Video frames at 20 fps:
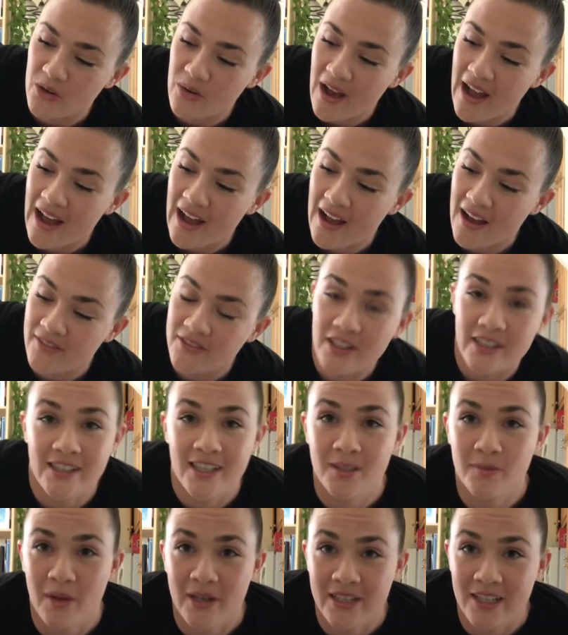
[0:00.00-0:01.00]
have just as
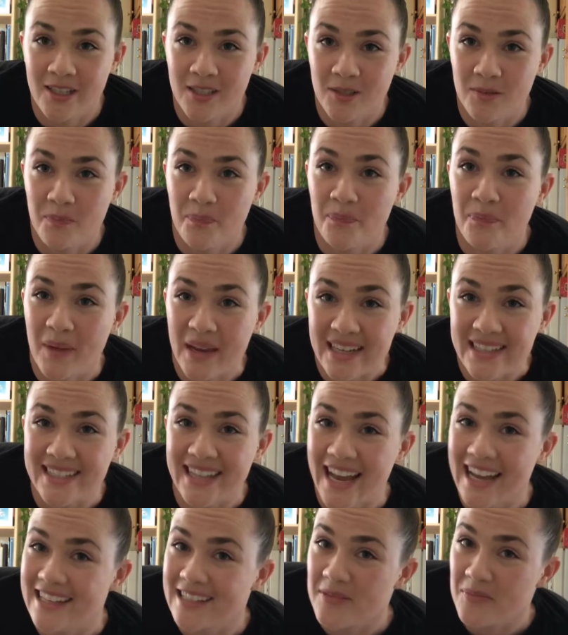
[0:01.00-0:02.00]
much space
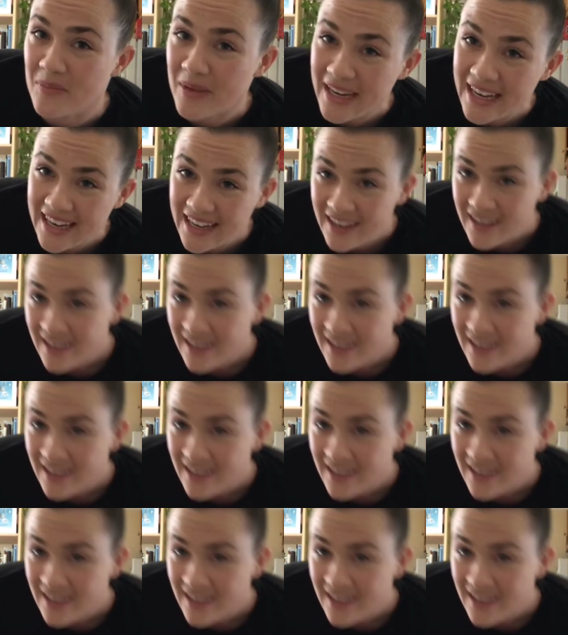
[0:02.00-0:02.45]
as me.